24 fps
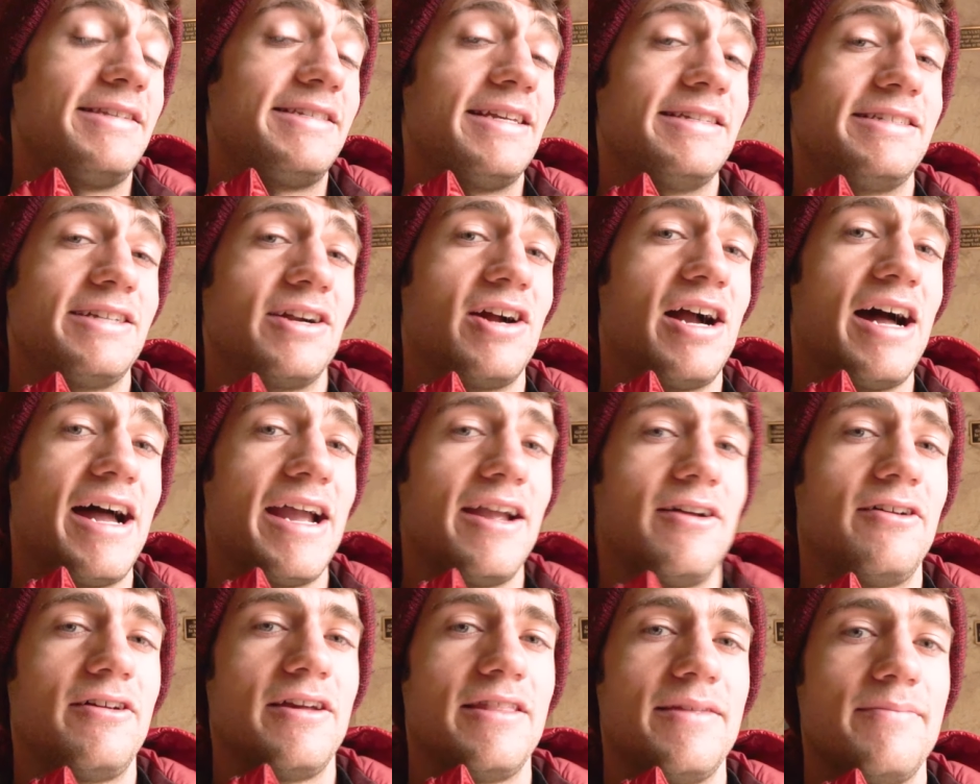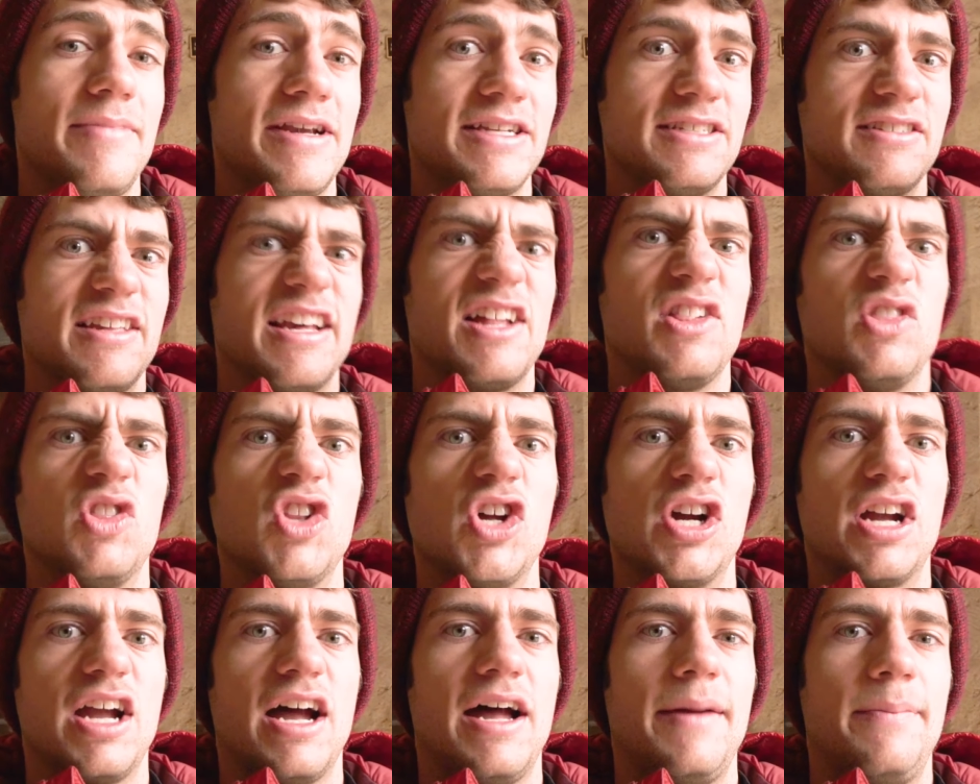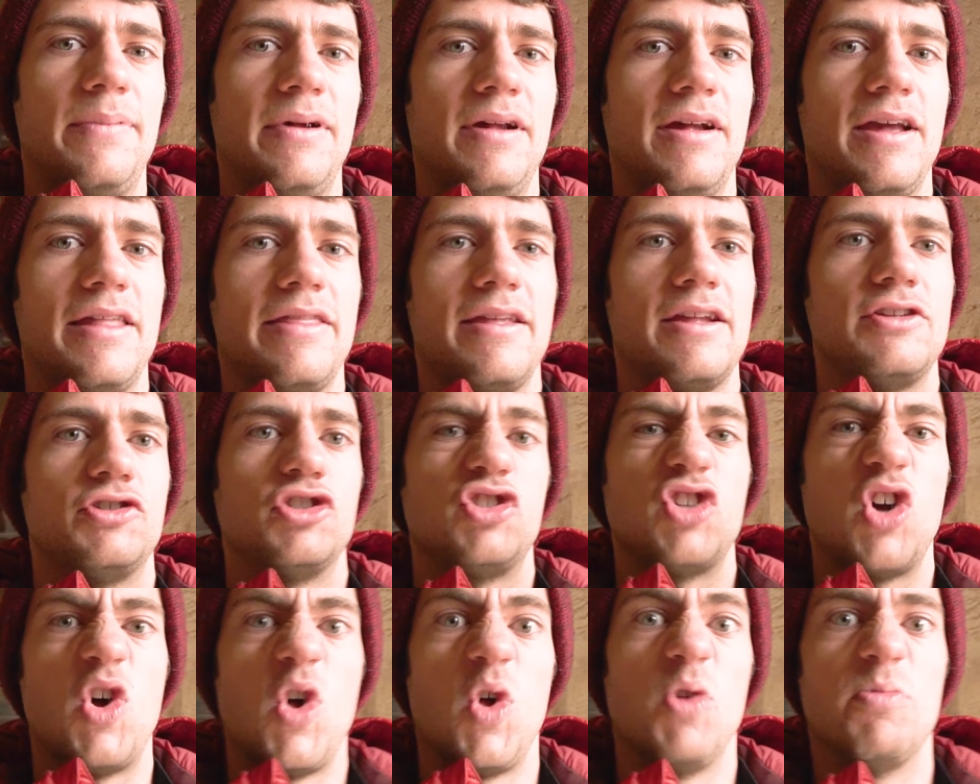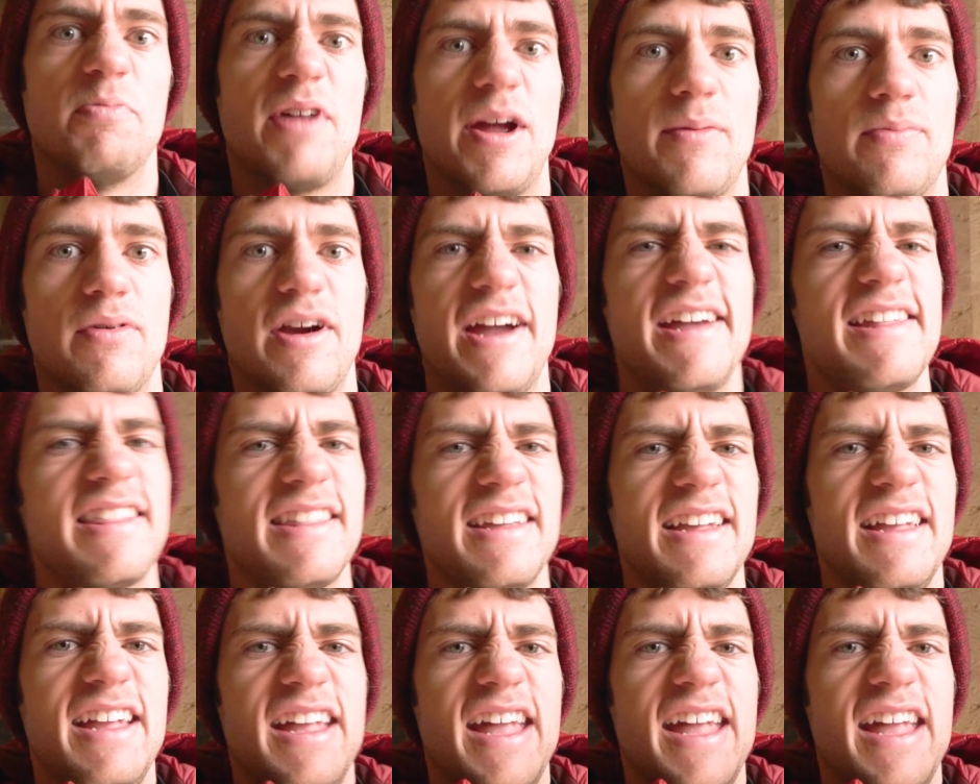center aisle, and then basically look up and then just hold my breath